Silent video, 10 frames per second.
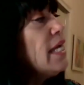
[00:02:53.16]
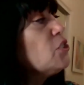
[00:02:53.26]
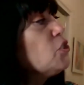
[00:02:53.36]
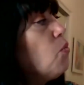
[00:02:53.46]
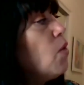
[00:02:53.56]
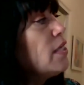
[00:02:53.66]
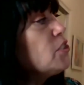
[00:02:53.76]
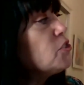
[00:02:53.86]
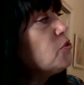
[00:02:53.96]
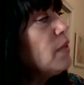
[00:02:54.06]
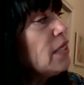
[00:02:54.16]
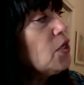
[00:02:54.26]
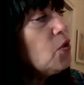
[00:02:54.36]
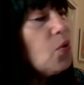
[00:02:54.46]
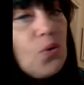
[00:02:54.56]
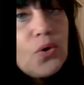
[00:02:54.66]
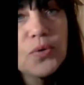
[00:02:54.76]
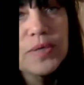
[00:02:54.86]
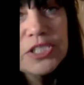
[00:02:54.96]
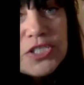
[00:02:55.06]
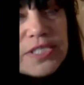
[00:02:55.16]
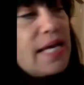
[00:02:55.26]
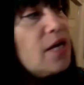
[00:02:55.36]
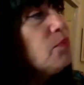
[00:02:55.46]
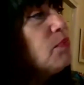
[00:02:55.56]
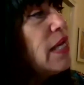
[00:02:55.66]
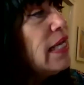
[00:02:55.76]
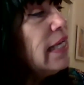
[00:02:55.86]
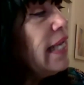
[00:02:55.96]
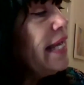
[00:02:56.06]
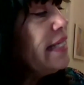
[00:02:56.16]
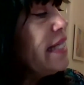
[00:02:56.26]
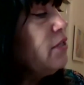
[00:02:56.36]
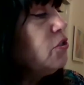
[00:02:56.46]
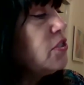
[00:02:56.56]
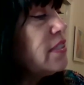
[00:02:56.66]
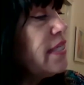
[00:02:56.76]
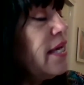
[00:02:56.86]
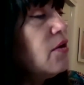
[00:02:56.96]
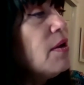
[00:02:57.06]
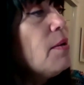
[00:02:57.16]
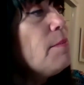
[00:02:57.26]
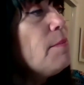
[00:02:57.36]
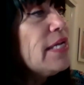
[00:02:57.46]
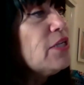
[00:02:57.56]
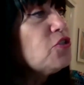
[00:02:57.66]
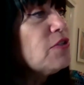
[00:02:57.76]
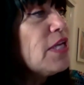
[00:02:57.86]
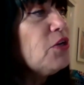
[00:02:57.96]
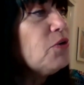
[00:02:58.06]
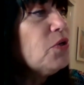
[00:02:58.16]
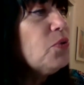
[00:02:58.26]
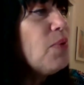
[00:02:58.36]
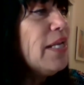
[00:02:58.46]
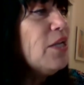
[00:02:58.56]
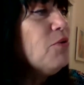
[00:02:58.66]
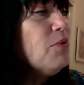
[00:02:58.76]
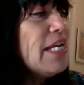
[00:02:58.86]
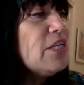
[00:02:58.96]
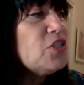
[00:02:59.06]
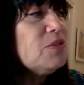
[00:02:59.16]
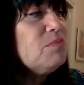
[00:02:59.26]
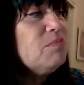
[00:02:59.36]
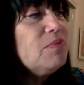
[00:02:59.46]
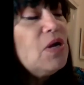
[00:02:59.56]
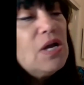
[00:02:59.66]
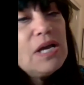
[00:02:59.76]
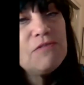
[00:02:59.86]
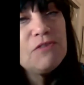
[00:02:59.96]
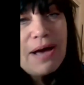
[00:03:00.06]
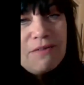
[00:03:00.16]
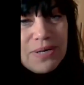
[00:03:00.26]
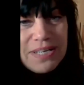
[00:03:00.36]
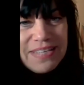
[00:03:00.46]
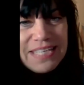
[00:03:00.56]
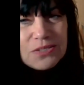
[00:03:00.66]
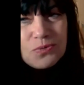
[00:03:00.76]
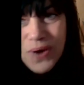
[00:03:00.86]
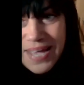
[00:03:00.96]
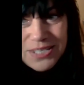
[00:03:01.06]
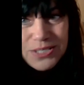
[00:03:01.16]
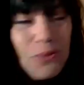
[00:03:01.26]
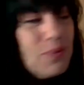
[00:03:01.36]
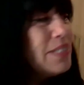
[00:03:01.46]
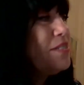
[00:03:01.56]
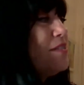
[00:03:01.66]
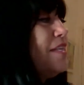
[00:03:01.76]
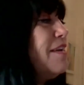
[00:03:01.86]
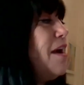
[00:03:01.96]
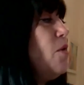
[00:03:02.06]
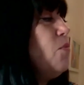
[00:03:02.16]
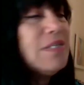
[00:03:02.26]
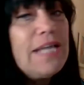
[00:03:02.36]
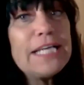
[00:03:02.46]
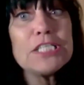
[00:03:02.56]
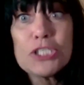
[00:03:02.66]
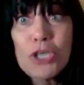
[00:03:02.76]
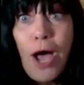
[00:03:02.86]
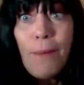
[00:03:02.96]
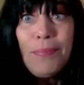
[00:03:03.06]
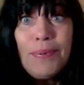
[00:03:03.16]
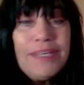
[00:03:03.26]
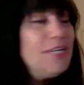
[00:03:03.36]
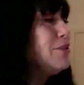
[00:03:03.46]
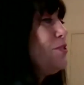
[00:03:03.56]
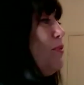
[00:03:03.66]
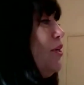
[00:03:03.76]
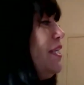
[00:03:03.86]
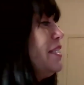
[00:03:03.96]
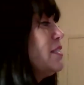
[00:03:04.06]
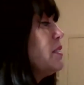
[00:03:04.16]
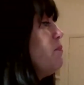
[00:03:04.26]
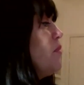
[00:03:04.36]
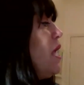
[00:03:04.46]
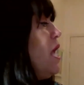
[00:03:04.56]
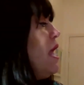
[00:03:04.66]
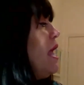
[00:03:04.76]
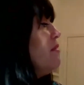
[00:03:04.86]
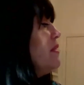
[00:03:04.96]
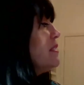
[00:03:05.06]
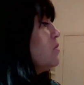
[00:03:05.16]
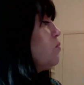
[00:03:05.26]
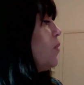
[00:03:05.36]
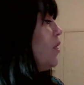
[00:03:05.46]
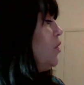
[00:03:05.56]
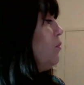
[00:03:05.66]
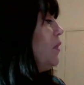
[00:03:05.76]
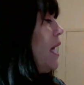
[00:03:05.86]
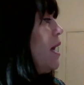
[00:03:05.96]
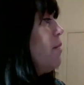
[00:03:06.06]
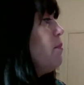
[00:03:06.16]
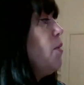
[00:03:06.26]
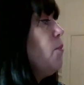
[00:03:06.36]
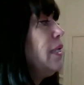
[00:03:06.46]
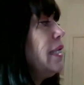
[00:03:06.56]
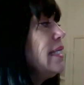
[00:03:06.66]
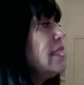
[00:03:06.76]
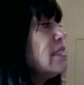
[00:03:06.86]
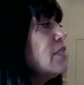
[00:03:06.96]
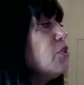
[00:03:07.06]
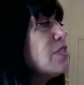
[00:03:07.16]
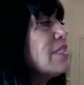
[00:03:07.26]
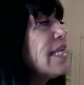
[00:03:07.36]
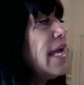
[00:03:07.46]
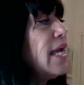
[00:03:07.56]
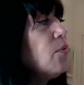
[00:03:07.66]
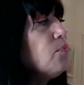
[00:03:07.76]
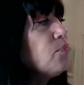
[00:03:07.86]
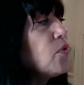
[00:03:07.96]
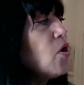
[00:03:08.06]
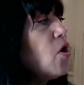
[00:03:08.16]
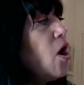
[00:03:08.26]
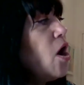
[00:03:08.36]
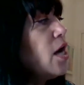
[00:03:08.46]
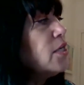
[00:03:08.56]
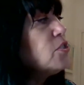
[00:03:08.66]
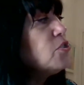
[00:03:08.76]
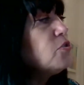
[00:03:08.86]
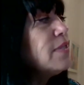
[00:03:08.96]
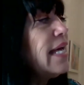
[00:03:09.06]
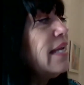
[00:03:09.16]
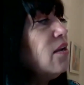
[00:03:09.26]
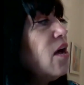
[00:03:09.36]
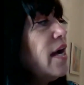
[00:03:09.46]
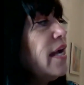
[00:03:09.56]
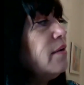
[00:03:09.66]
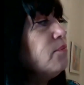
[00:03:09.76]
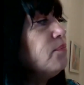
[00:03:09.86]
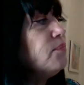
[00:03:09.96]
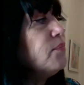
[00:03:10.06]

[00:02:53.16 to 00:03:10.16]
is you want to, in a 1/4 inch scale, lay down your scale, making sure that you're in the right location. If you have one of these, red always the one like stop. Here's where it is. And this is where you would place your scale onto that line.